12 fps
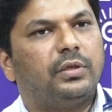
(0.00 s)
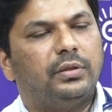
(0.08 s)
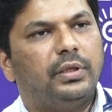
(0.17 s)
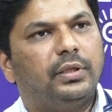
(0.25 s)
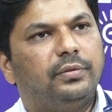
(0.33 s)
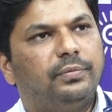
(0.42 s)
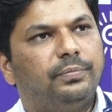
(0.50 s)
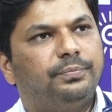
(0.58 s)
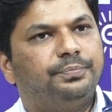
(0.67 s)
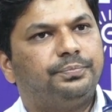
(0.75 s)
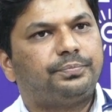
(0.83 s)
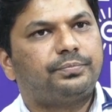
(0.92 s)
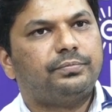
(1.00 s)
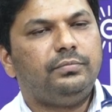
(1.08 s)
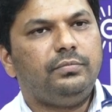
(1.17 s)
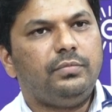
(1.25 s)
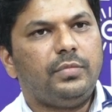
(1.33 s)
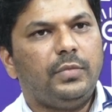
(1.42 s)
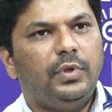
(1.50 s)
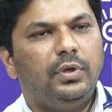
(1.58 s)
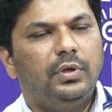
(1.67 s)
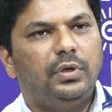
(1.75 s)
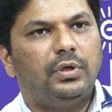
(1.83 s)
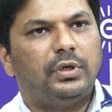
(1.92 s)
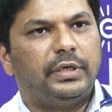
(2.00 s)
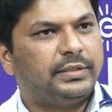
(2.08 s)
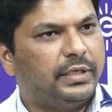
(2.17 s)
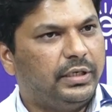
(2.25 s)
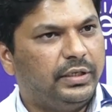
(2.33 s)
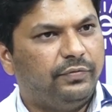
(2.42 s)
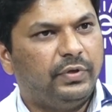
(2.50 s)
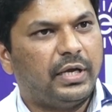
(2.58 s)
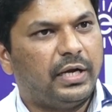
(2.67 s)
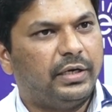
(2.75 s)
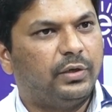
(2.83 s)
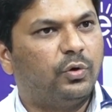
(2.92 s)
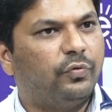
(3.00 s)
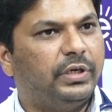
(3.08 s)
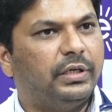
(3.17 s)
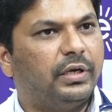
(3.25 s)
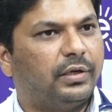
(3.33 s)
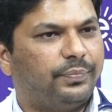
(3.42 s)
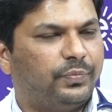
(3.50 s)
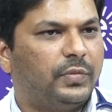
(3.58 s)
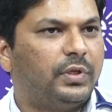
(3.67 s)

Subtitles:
Then recently we had a COVID era.